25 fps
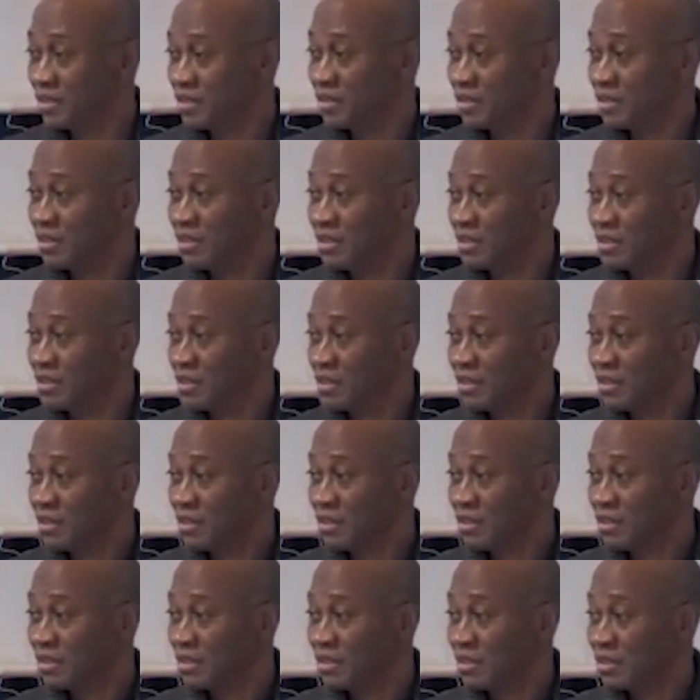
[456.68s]

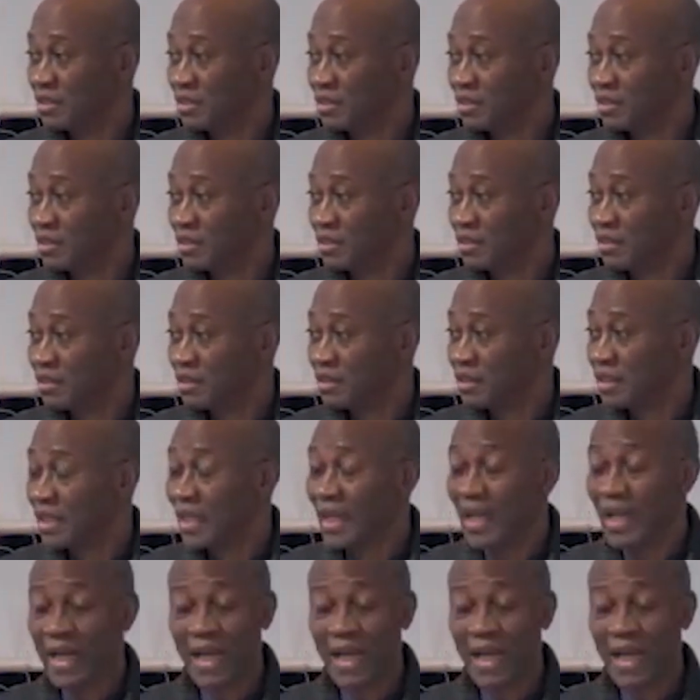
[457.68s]
[no speech]